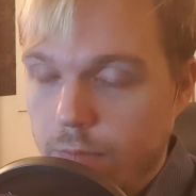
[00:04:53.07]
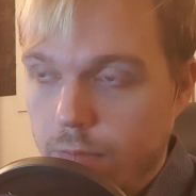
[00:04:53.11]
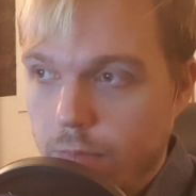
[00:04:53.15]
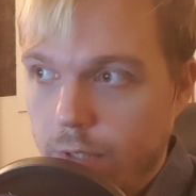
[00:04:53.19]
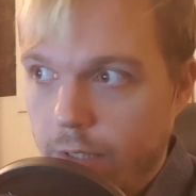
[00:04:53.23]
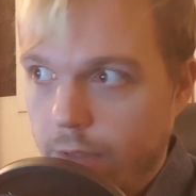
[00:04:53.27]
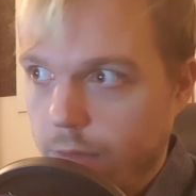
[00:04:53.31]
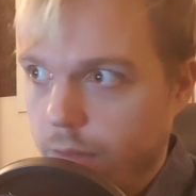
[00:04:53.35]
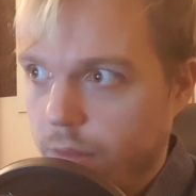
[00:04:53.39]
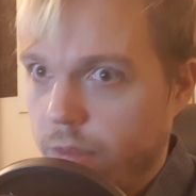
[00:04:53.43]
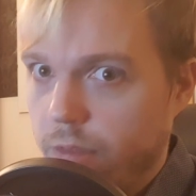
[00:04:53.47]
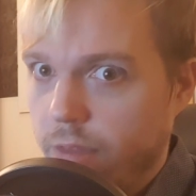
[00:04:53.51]

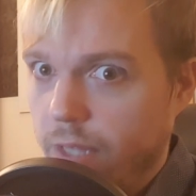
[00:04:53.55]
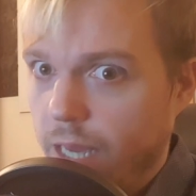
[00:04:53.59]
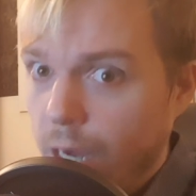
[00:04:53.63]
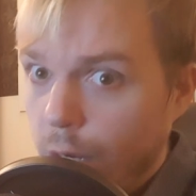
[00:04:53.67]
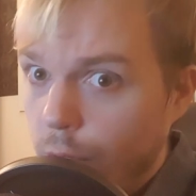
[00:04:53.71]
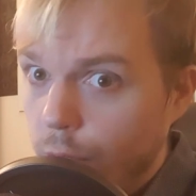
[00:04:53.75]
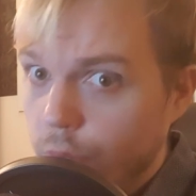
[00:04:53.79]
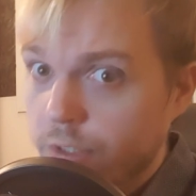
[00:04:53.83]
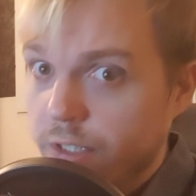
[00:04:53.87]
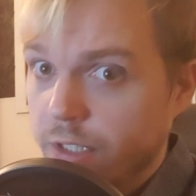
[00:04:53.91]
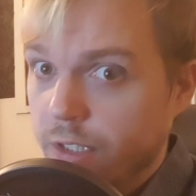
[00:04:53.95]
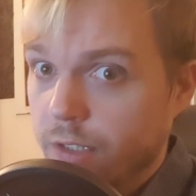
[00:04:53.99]
Like
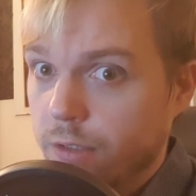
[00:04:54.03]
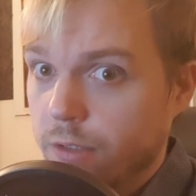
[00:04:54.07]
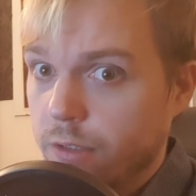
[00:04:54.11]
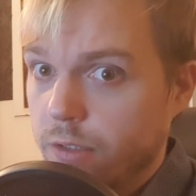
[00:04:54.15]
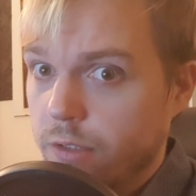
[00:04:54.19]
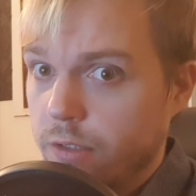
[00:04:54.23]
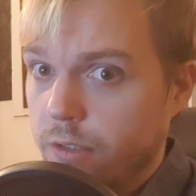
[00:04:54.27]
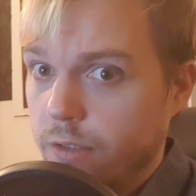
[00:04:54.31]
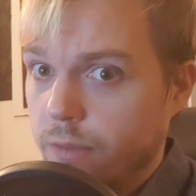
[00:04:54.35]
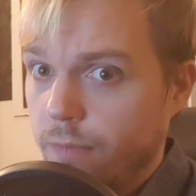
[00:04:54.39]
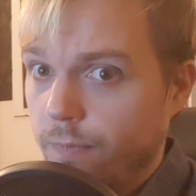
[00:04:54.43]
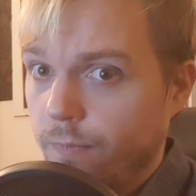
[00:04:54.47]

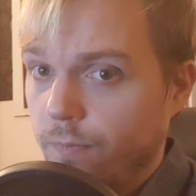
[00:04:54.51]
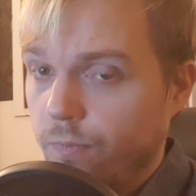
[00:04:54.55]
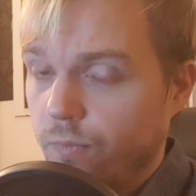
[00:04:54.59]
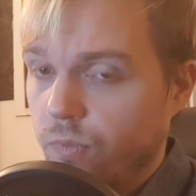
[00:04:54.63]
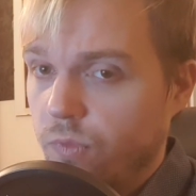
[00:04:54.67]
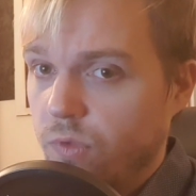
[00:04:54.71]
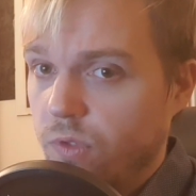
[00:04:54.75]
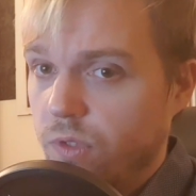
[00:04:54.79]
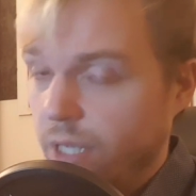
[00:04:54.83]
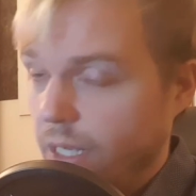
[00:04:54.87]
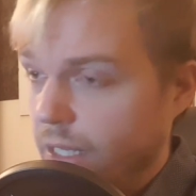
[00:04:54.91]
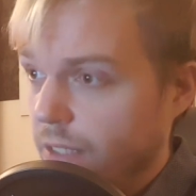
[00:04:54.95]
thousands,
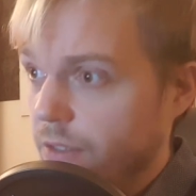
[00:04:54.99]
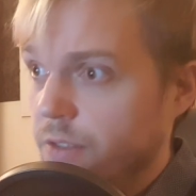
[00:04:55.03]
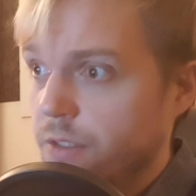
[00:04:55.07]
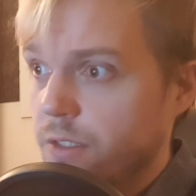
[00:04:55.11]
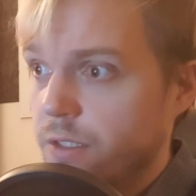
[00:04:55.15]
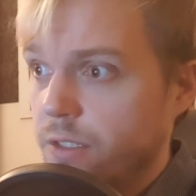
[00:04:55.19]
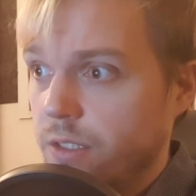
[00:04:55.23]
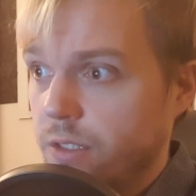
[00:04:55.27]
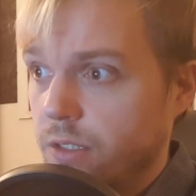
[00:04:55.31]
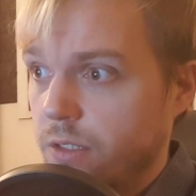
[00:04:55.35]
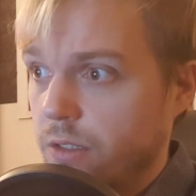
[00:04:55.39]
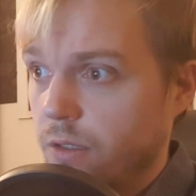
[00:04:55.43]

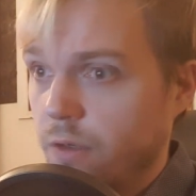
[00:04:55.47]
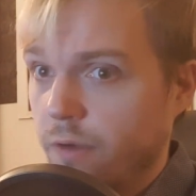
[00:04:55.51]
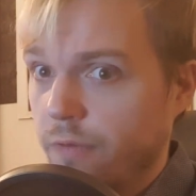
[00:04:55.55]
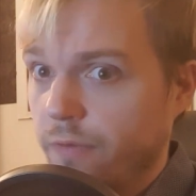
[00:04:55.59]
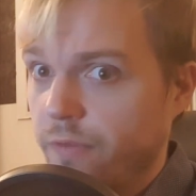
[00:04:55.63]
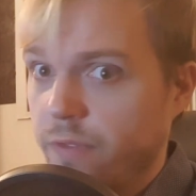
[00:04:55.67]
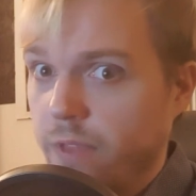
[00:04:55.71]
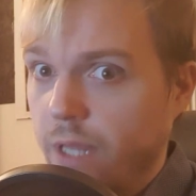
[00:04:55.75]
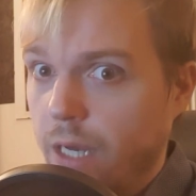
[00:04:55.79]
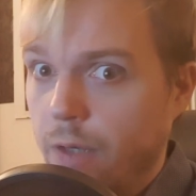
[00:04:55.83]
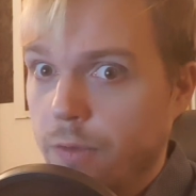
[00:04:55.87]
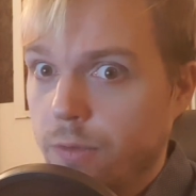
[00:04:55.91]
tens of
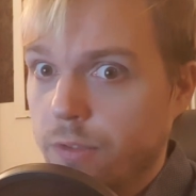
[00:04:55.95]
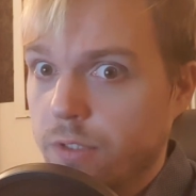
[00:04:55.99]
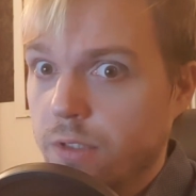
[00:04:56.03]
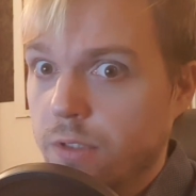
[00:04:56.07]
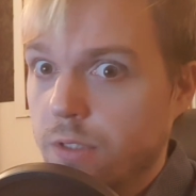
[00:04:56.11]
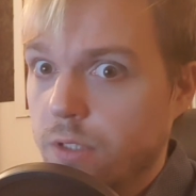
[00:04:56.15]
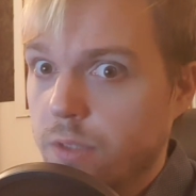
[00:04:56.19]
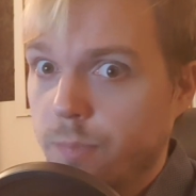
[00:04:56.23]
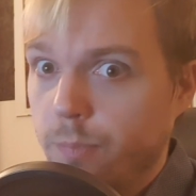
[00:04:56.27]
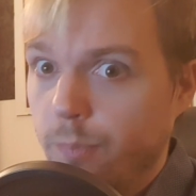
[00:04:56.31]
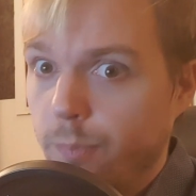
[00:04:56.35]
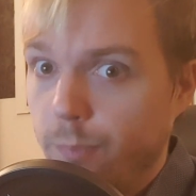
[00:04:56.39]

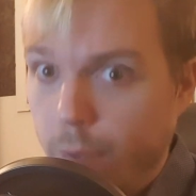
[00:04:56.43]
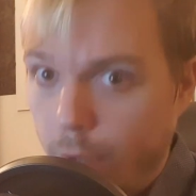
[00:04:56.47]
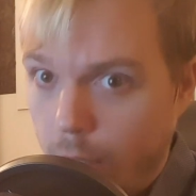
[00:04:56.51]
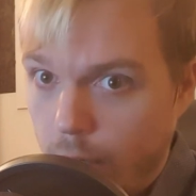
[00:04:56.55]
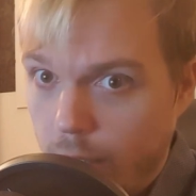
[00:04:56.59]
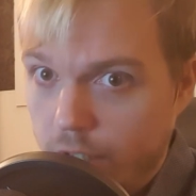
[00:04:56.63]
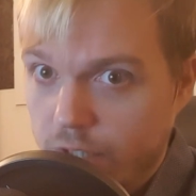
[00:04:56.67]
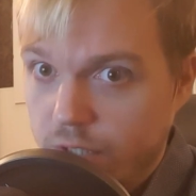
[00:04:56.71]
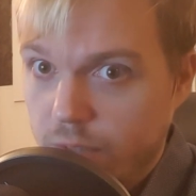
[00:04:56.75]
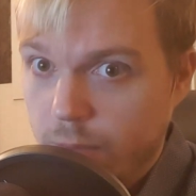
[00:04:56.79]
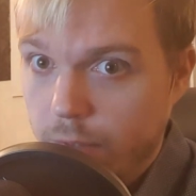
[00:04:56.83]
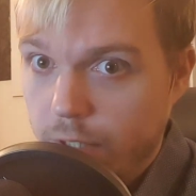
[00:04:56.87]
thousands
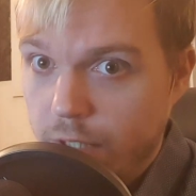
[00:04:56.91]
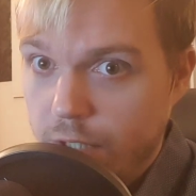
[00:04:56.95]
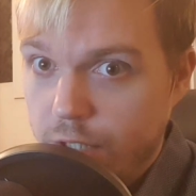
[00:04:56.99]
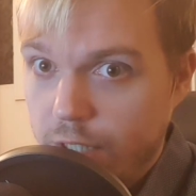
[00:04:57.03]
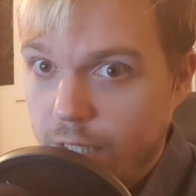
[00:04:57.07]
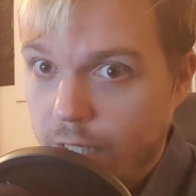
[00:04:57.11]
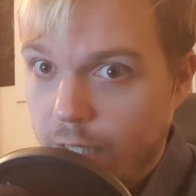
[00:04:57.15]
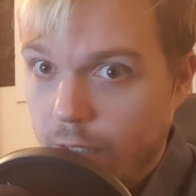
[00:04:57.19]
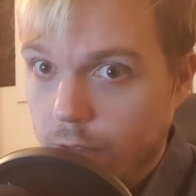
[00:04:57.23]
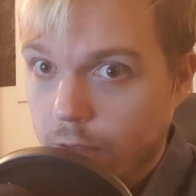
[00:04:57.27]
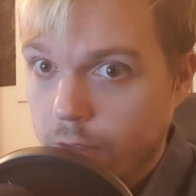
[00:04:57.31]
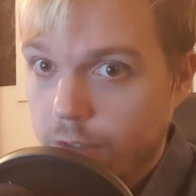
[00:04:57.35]
possibly
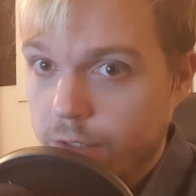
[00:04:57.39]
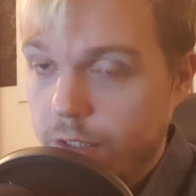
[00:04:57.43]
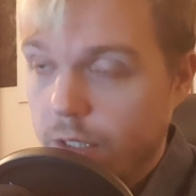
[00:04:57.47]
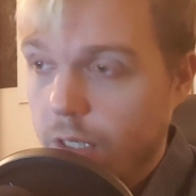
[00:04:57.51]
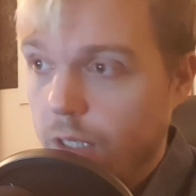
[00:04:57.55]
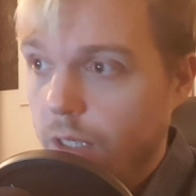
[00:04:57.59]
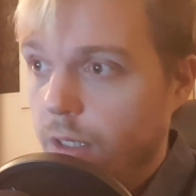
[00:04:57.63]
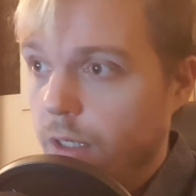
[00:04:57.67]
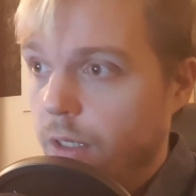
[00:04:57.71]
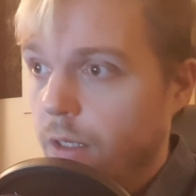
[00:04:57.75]
channels.